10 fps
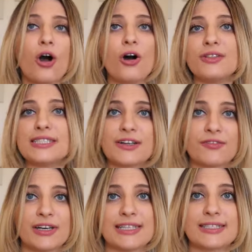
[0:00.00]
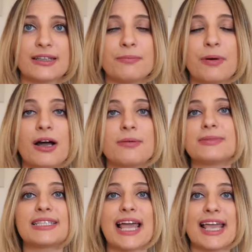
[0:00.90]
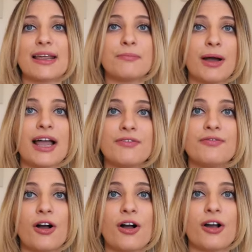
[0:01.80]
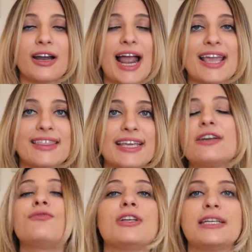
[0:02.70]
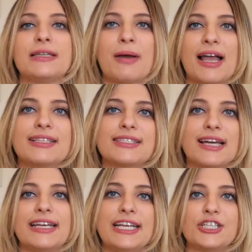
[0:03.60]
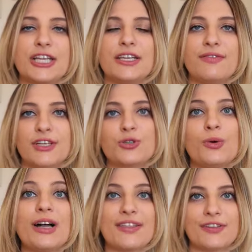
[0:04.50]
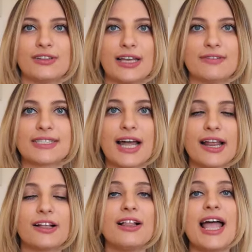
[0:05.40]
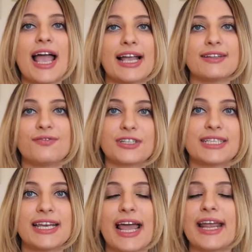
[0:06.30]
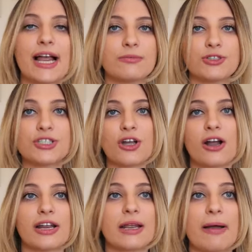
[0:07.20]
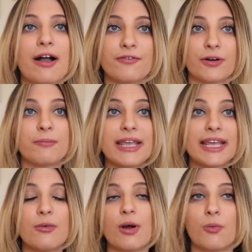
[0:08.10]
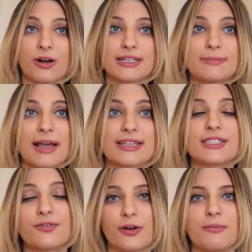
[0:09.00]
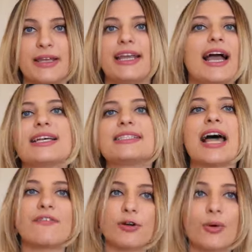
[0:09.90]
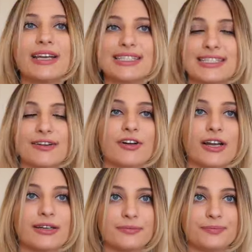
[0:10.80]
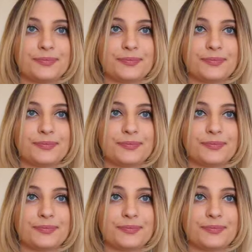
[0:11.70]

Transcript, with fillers: all these different insulin pumps, and by far, I think it really depends on each individual and their lifestyle. And for today, I'm just talking about for me and what works best for me, as everyone is different.